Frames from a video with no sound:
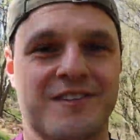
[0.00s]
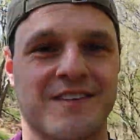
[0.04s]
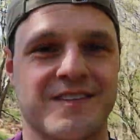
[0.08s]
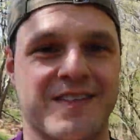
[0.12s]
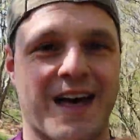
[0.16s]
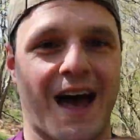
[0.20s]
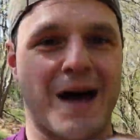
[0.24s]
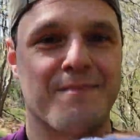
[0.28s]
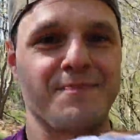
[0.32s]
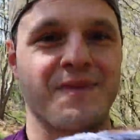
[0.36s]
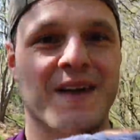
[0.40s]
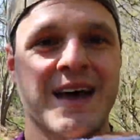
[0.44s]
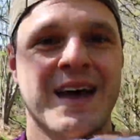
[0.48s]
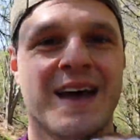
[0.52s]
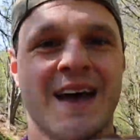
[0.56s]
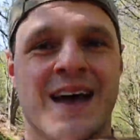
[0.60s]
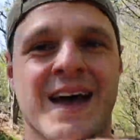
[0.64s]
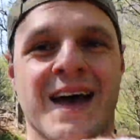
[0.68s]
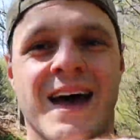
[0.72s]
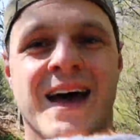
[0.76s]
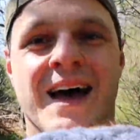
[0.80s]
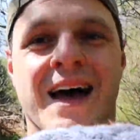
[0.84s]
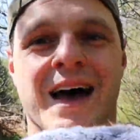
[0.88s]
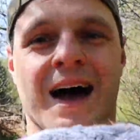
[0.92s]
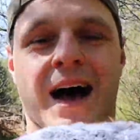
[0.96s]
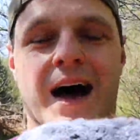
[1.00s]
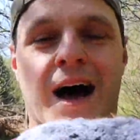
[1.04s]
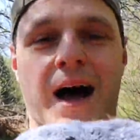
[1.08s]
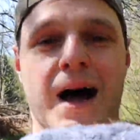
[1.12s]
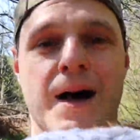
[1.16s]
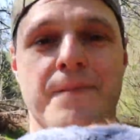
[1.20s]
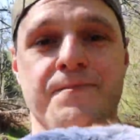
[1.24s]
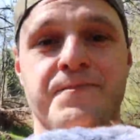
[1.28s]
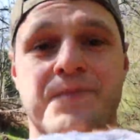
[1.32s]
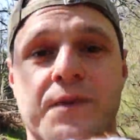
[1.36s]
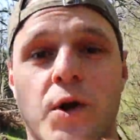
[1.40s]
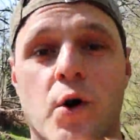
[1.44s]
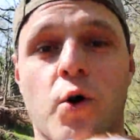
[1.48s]
to them.
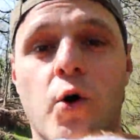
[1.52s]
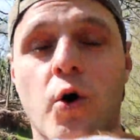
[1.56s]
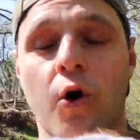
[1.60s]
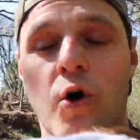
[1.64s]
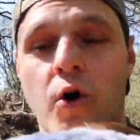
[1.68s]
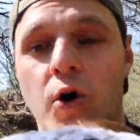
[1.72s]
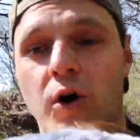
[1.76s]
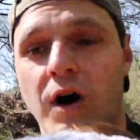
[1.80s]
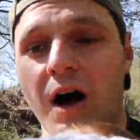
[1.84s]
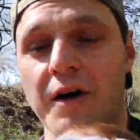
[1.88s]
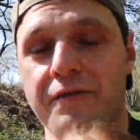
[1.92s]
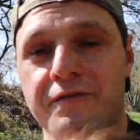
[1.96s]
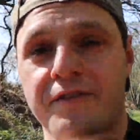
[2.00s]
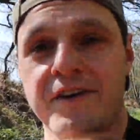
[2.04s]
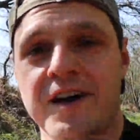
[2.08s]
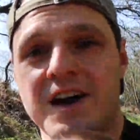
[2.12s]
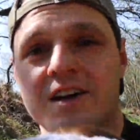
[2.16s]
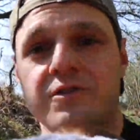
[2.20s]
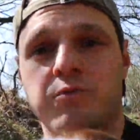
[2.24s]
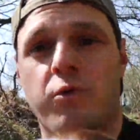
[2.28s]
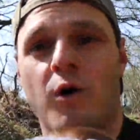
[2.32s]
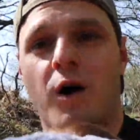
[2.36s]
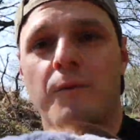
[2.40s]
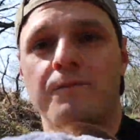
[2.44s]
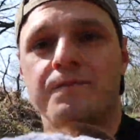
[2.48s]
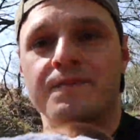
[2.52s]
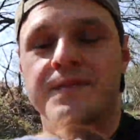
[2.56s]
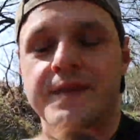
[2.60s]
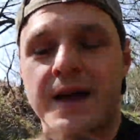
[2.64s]
Or a third one,